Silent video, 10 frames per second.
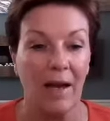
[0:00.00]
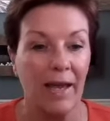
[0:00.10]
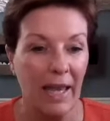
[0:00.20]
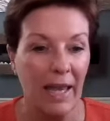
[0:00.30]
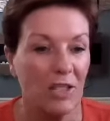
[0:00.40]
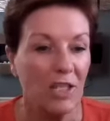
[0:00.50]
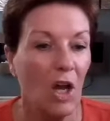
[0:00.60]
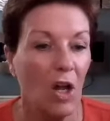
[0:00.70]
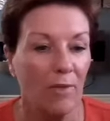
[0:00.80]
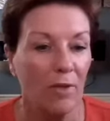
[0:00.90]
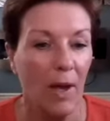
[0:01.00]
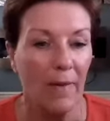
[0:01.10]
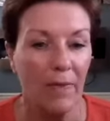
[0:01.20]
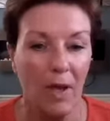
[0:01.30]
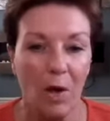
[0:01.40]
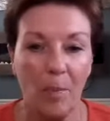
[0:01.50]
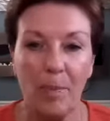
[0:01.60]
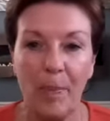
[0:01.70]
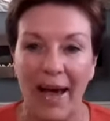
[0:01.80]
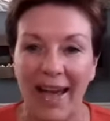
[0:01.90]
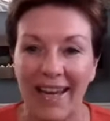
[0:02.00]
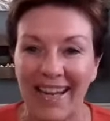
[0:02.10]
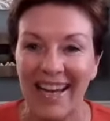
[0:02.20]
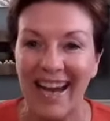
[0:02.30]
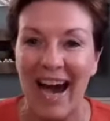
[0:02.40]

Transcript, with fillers: I can't see all of you out there, but